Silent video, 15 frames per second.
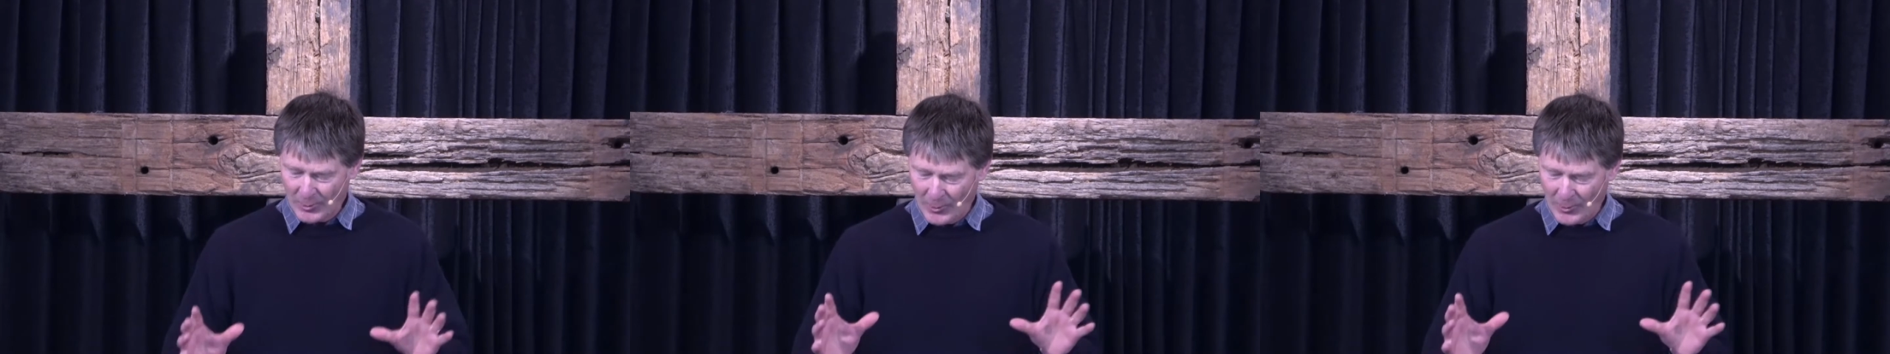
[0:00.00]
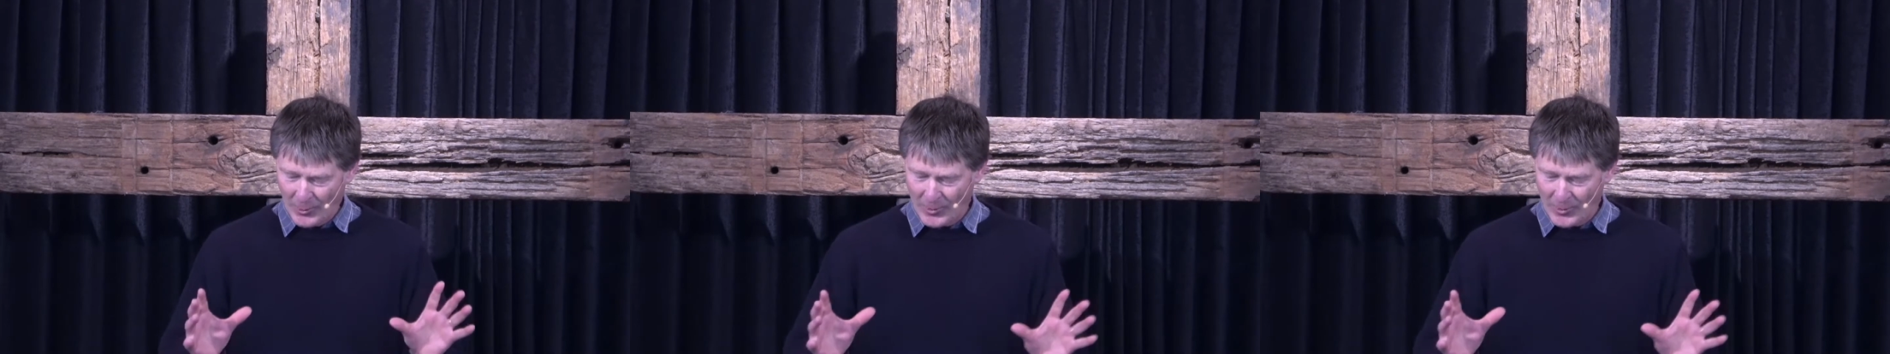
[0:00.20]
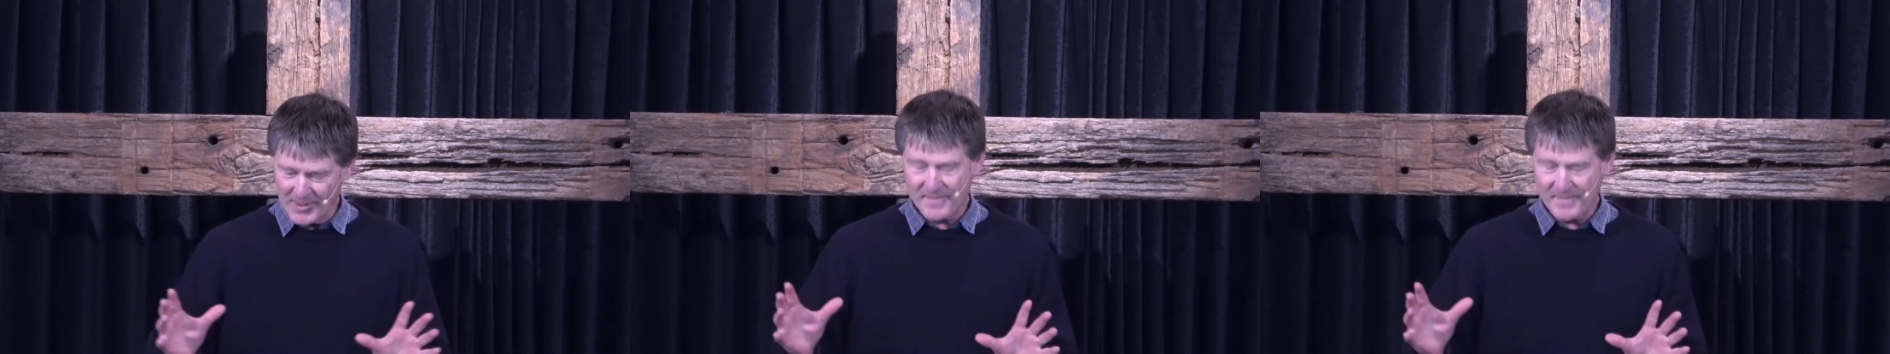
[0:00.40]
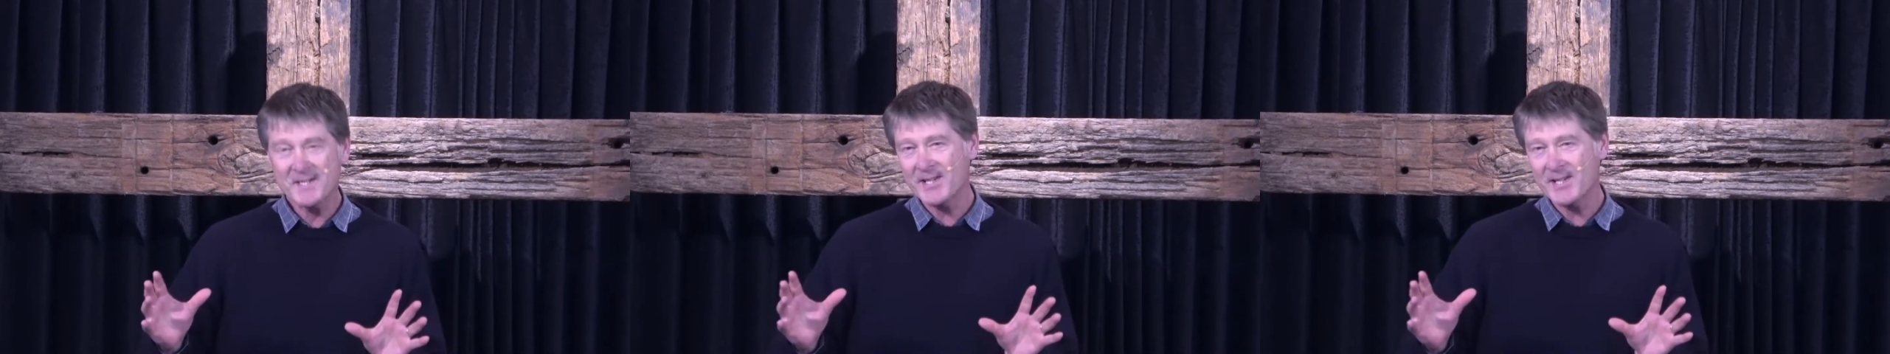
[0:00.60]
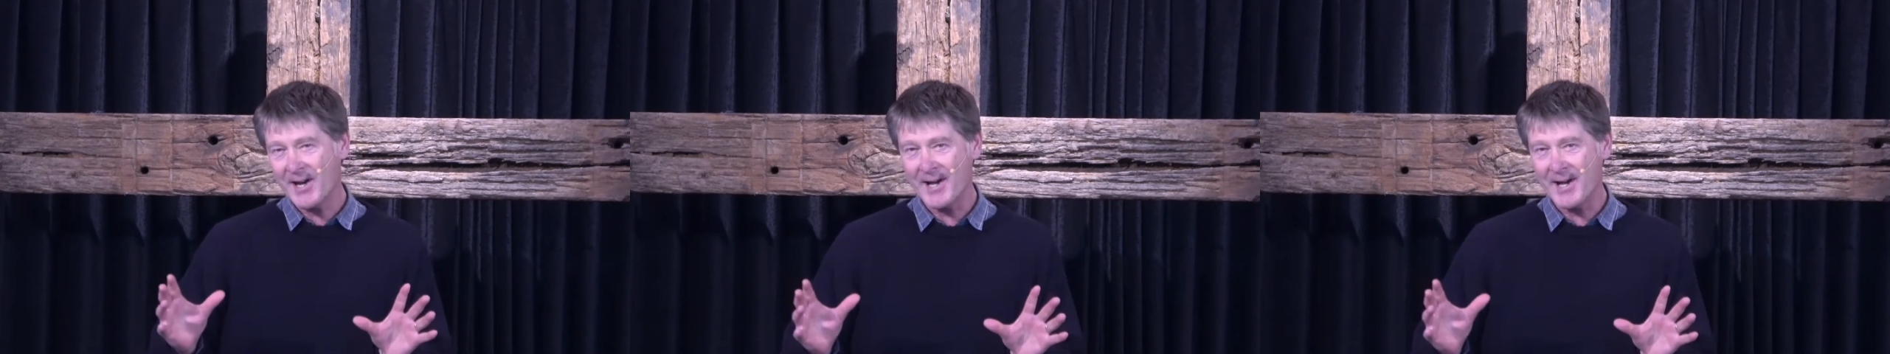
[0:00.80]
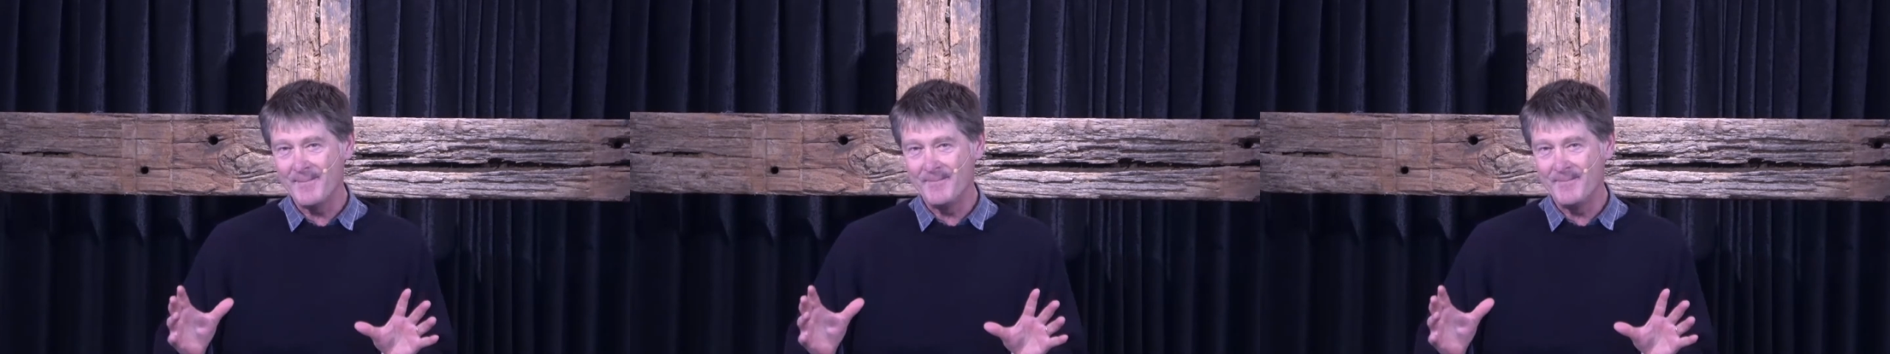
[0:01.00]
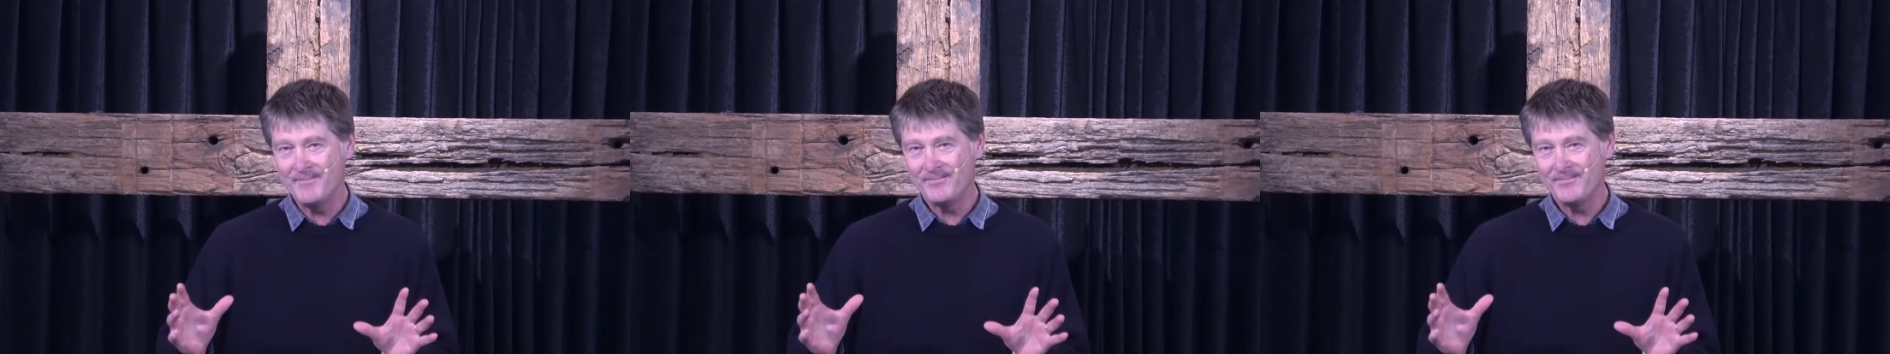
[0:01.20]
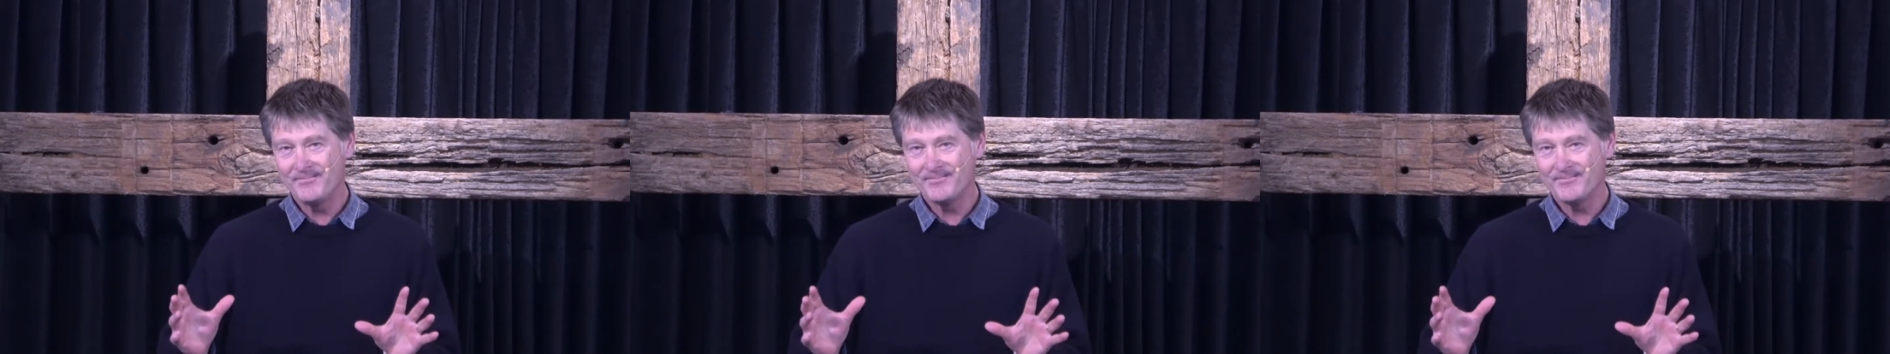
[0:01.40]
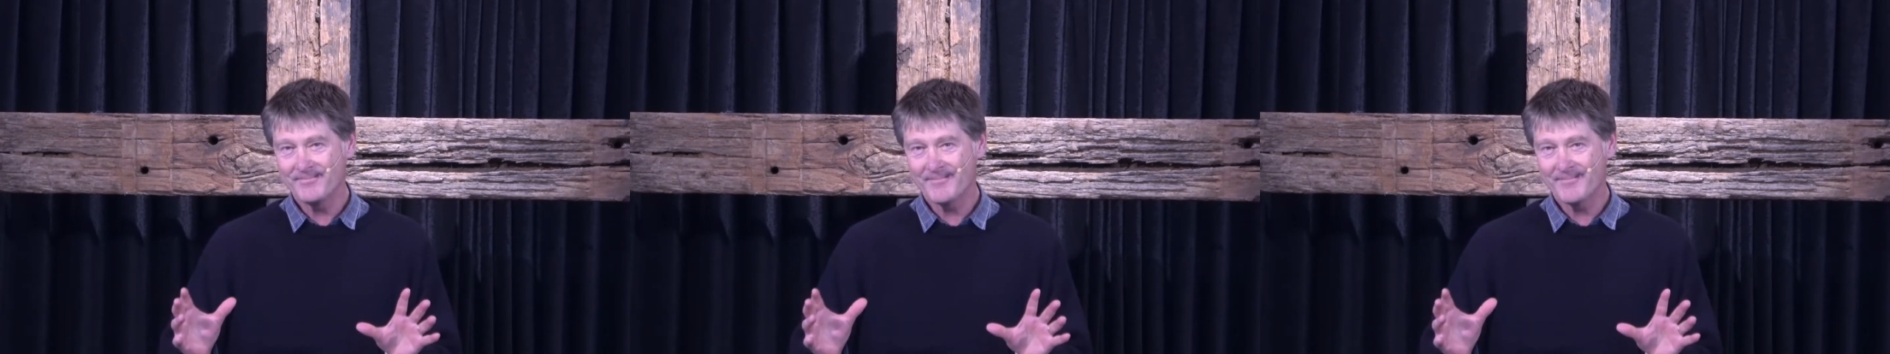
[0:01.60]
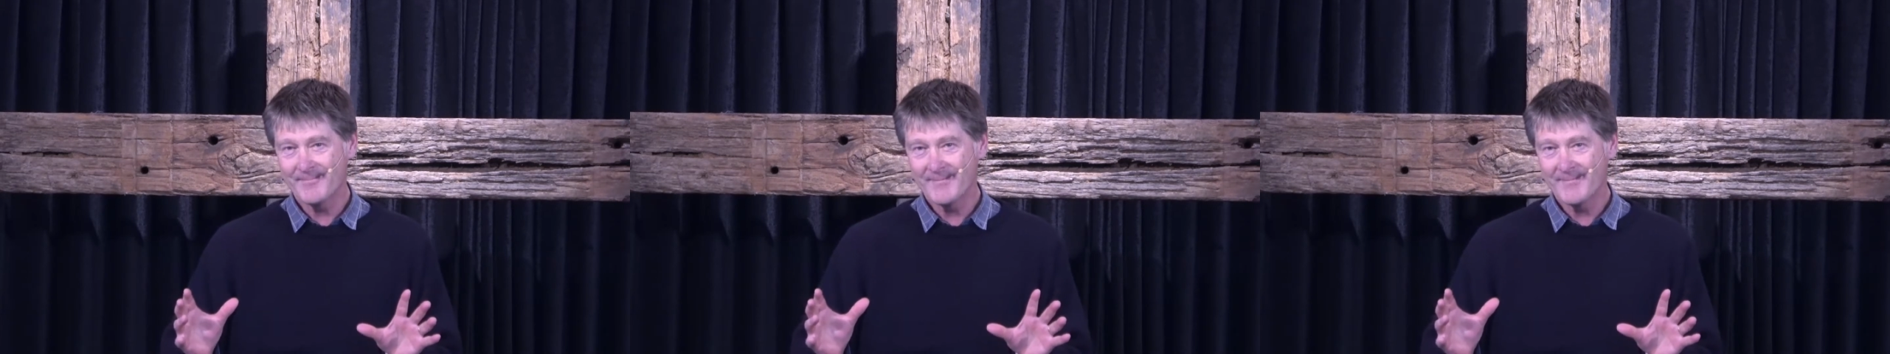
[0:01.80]
all of the time.
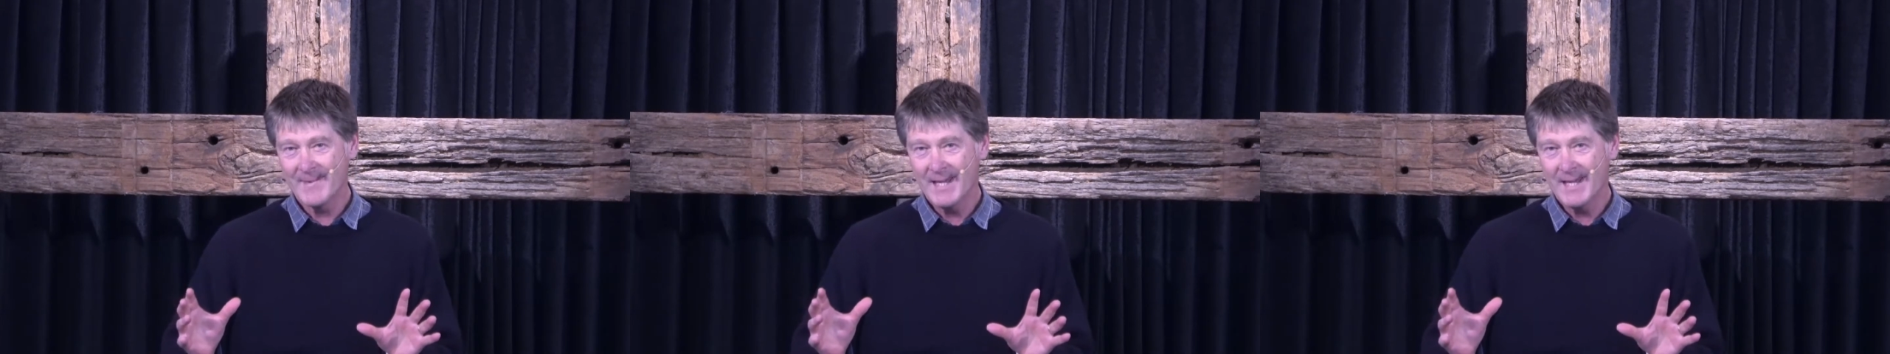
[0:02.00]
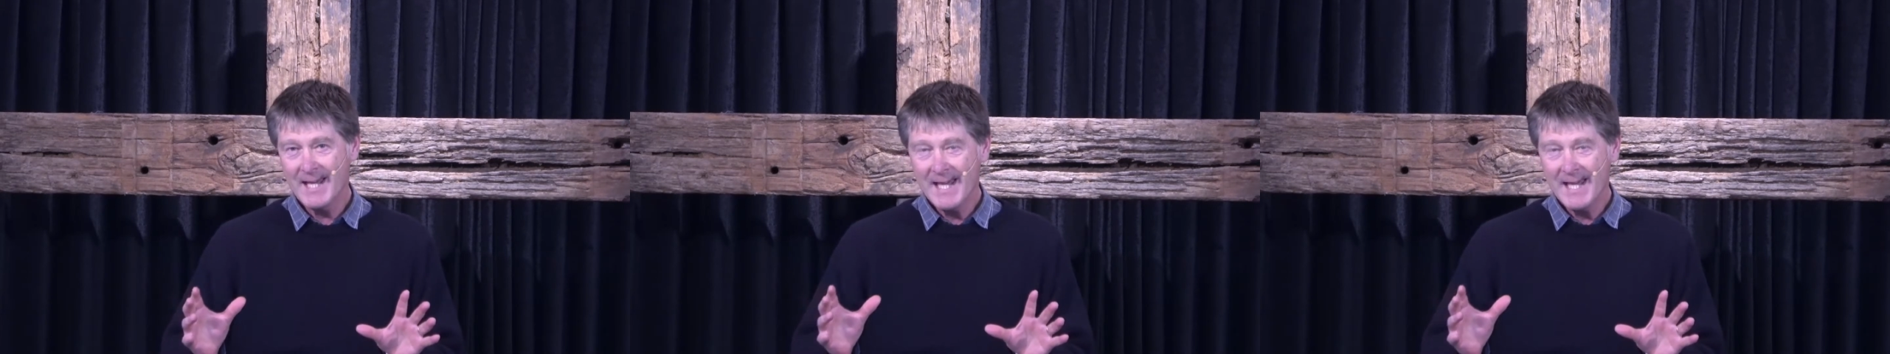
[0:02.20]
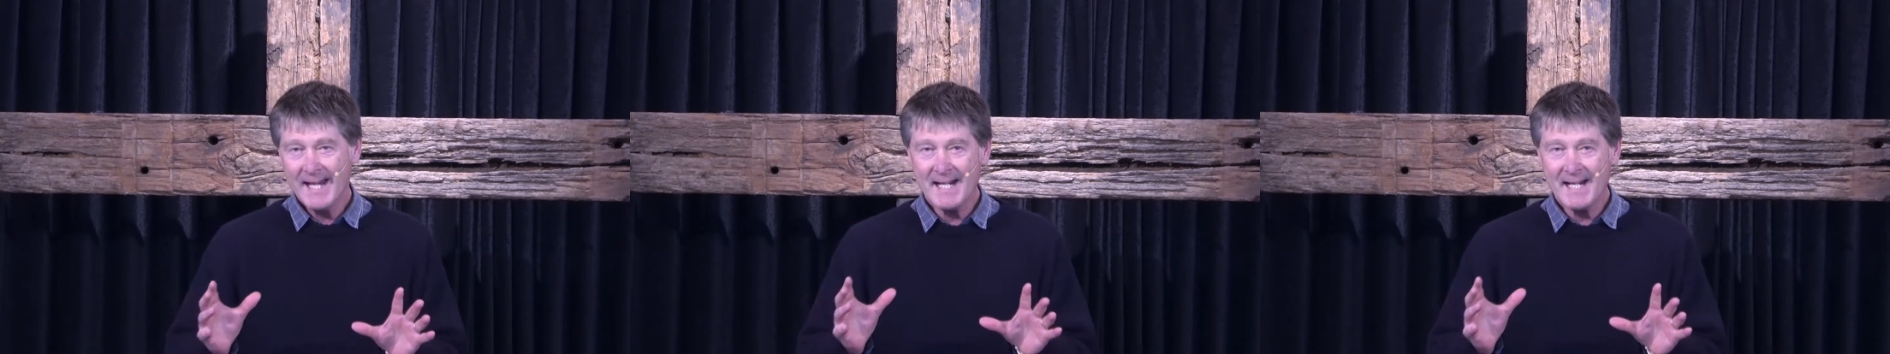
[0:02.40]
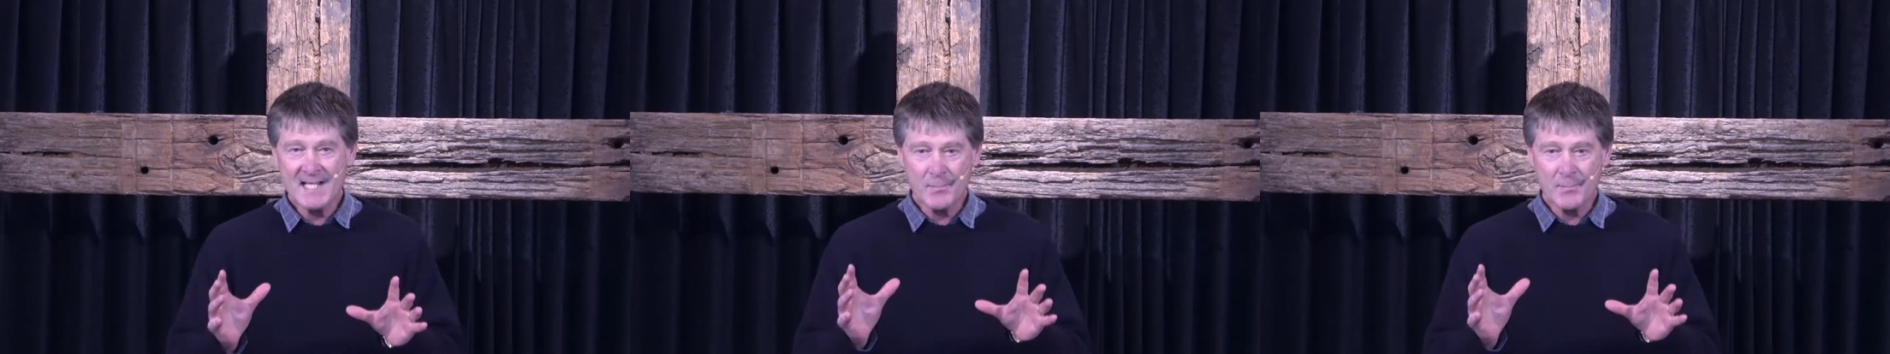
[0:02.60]
And